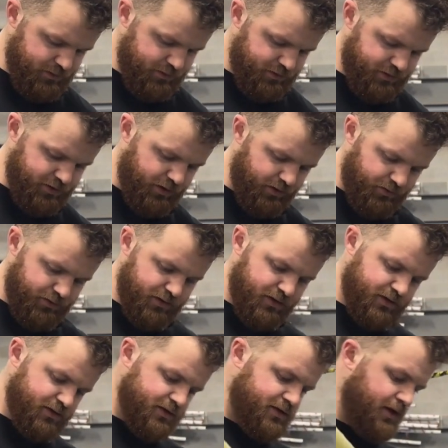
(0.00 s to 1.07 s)
So
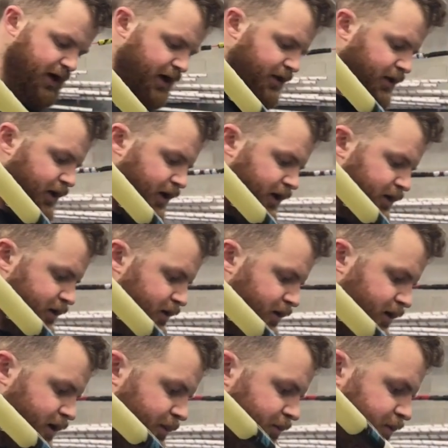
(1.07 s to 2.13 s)
it's not like
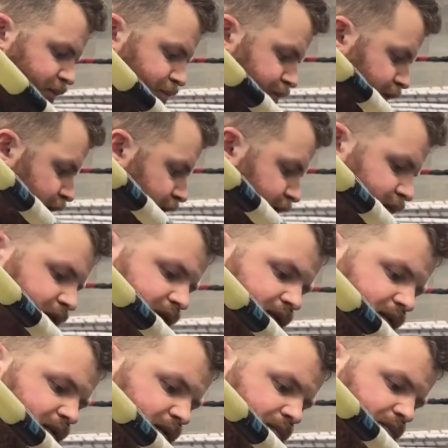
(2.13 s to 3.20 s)
I'm surprised that
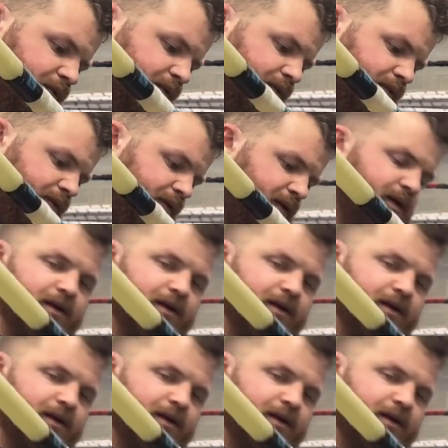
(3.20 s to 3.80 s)
this comes off.